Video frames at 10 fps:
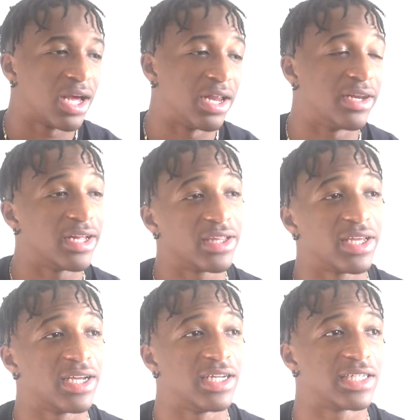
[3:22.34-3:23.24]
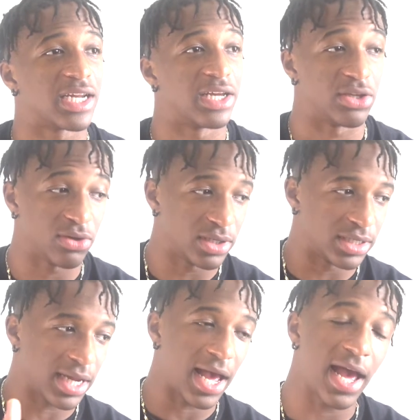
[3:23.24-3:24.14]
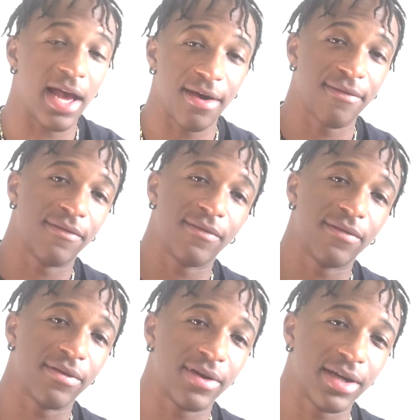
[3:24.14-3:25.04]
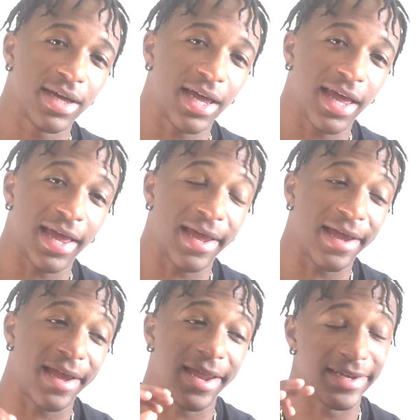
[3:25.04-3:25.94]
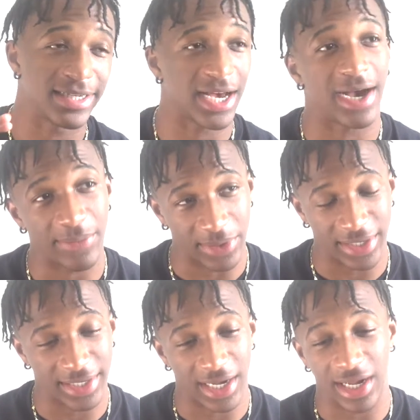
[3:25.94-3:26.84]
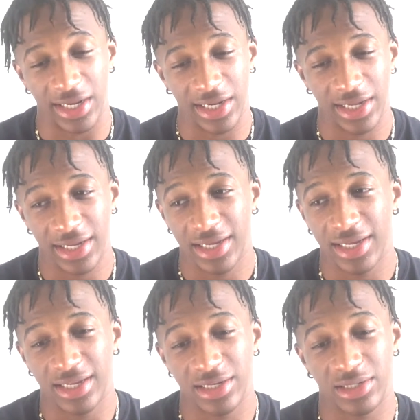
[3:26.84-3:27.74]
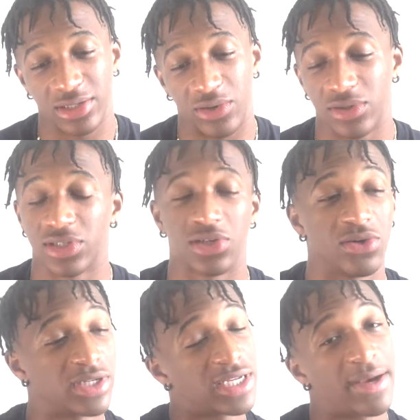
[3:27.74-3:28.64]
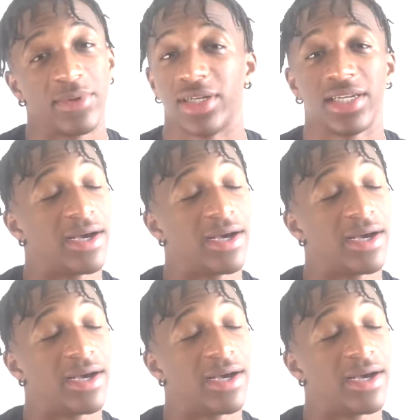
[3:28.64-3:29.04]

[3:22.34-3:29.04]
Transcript: another thing is, like, you just have a topic. Like, don't just go to topic.